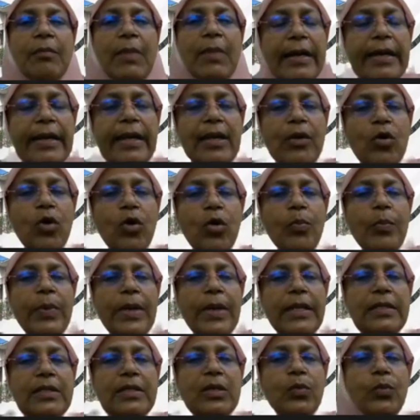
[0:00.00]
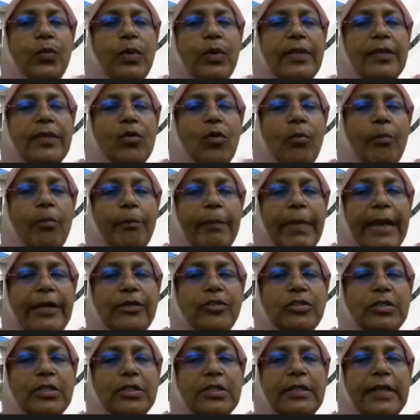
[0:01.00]
Market operated with
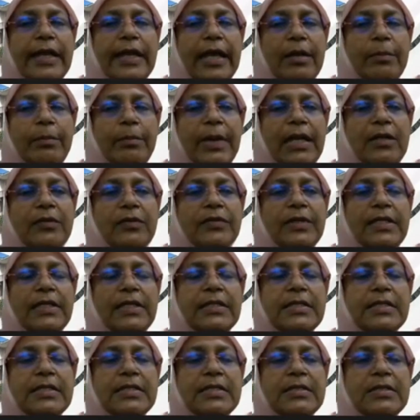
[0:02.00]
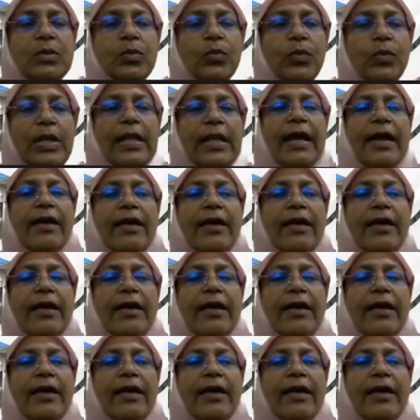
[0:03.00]
compassion and benevolence will